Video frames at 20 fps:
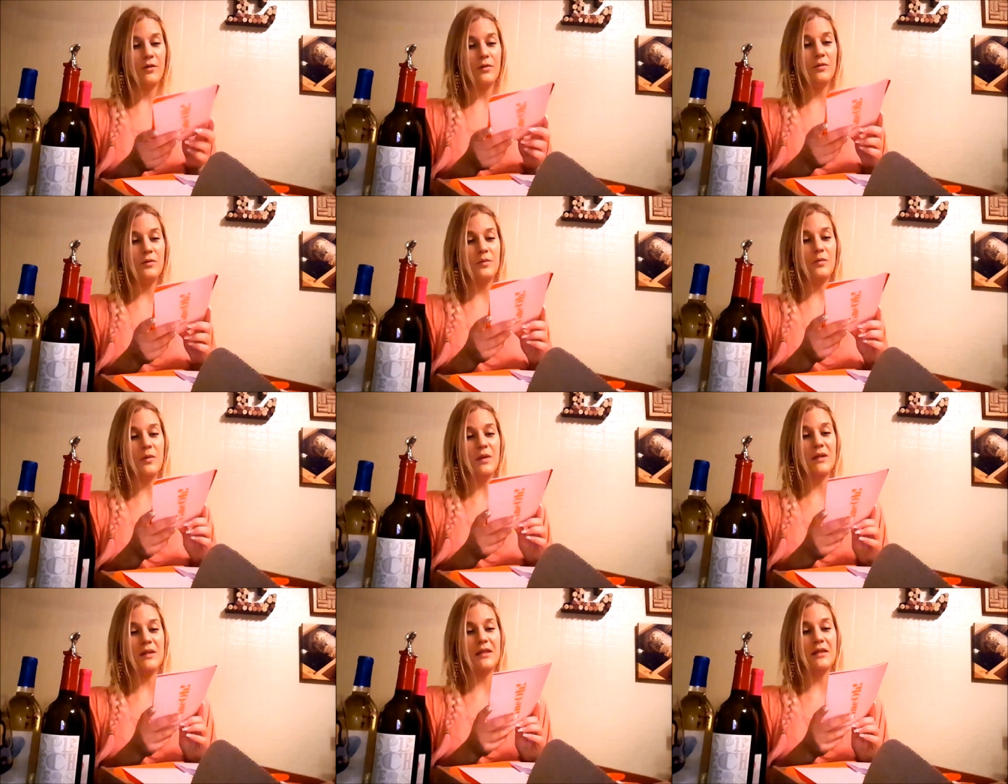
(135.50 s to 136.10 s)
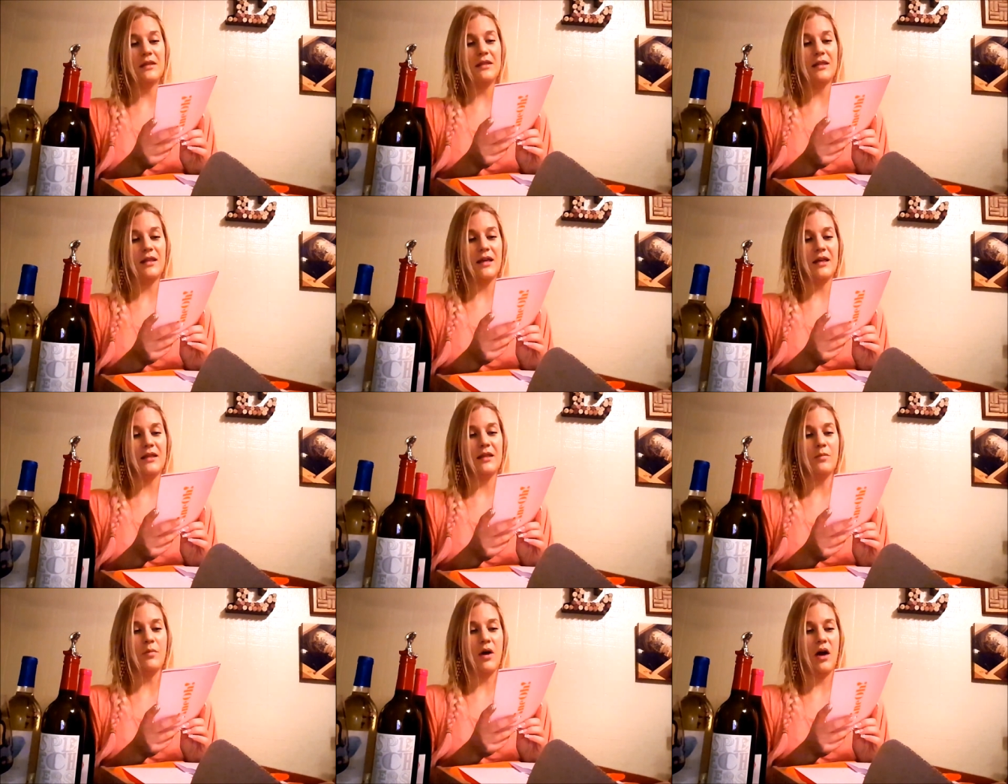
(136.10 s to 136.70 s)
oh, what's
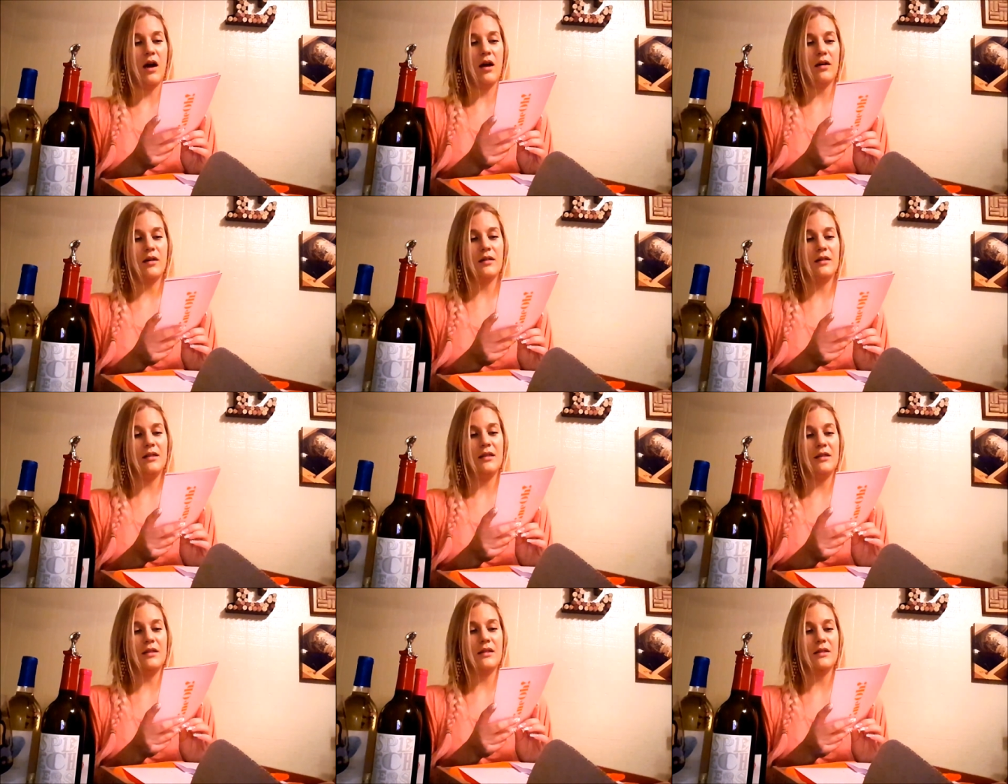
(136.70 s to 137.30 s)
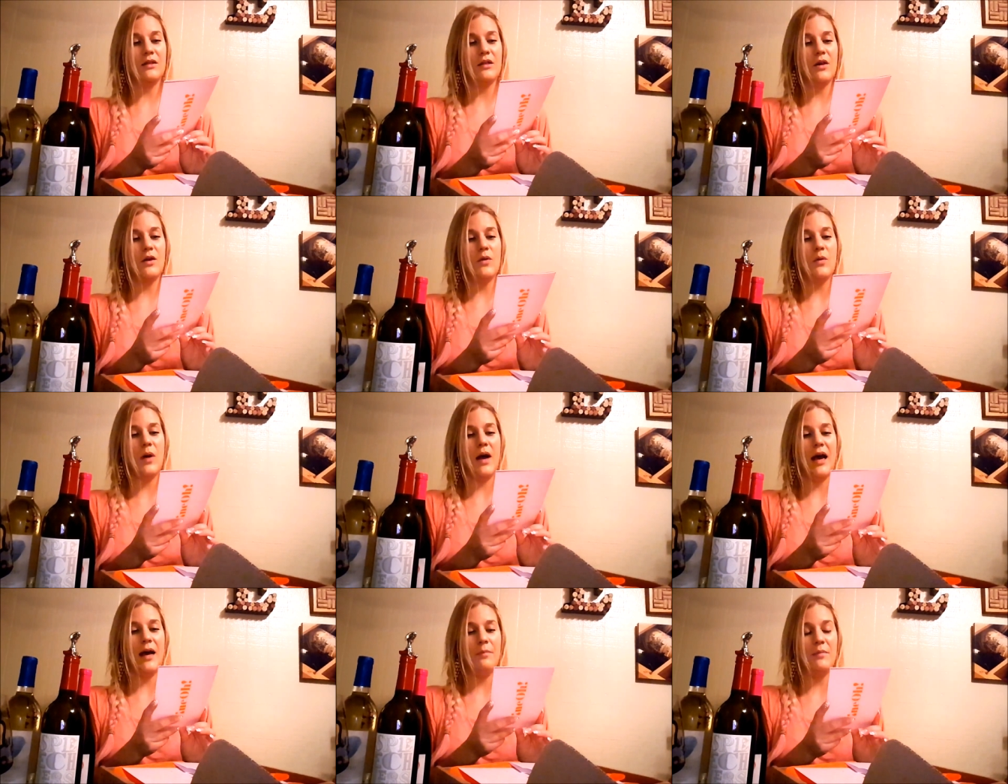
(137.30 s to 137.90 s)
inside the box? This is
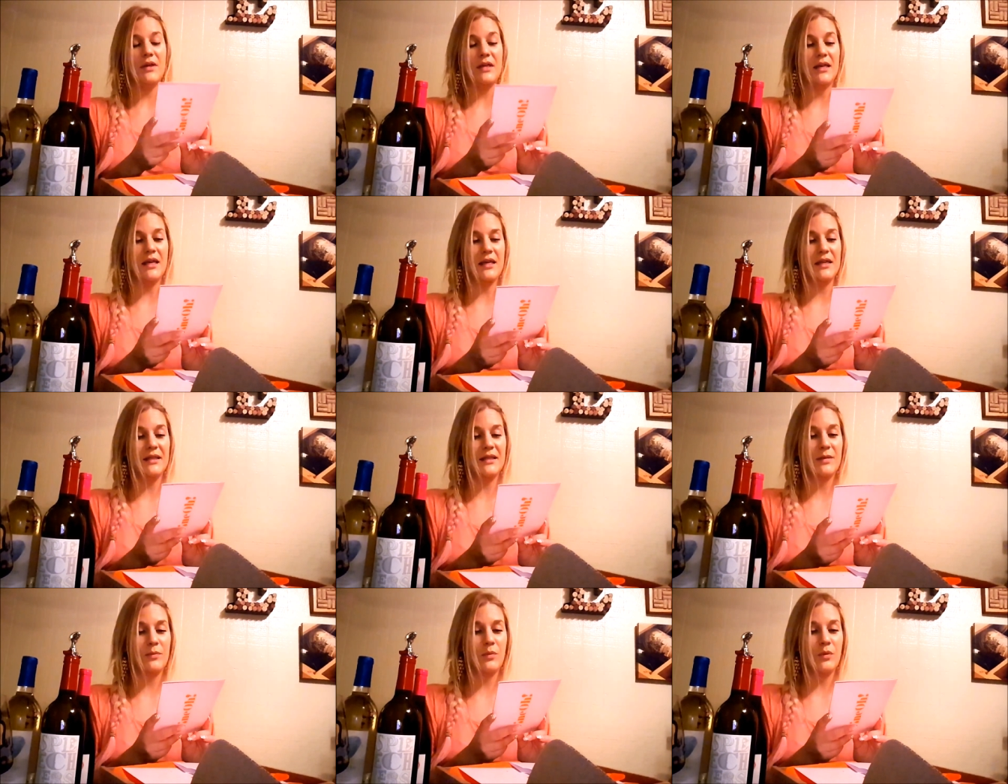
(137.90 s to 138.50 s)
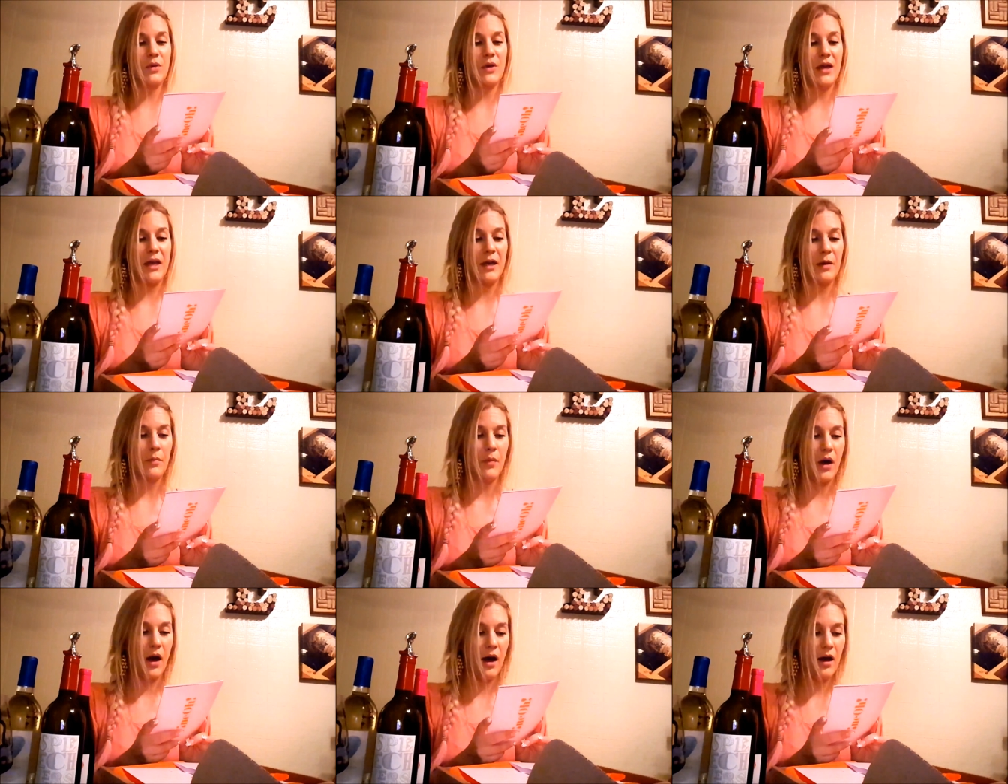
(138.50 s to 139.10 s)
Oh Happy Day
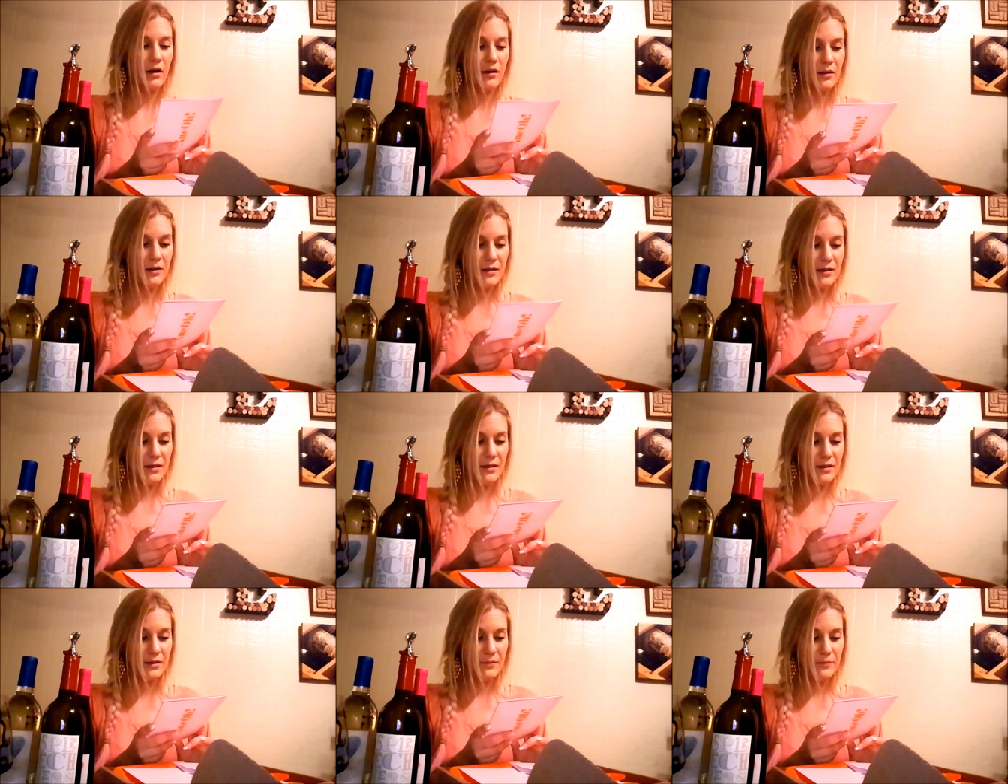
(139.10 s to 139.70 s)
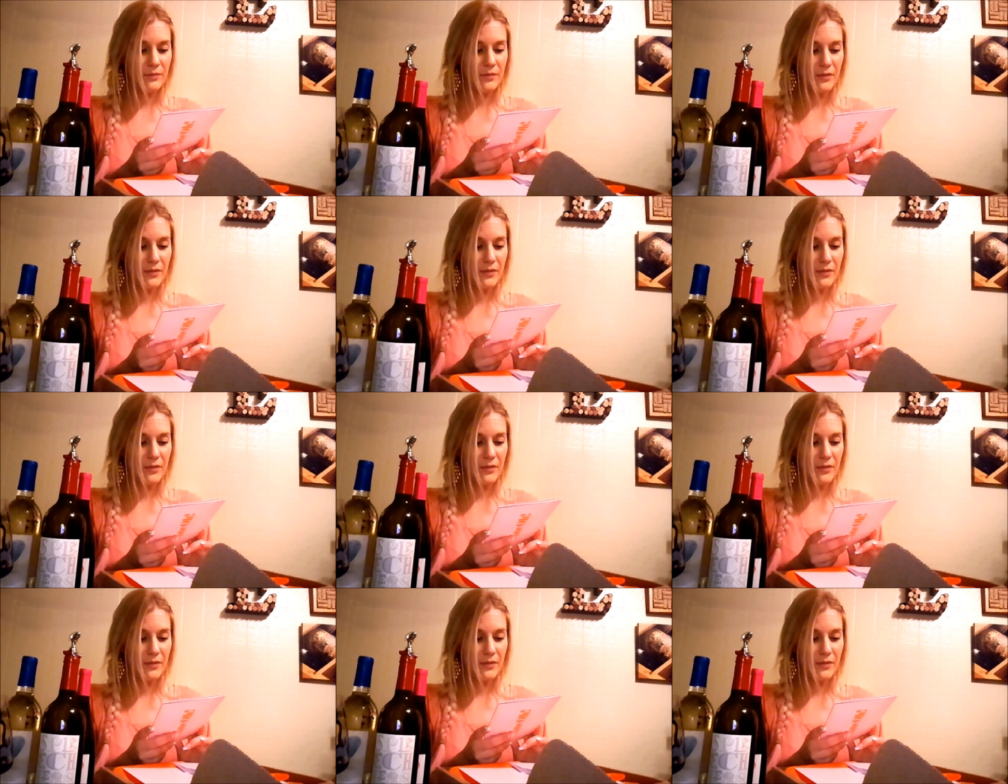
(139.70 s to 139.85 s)
Spring box.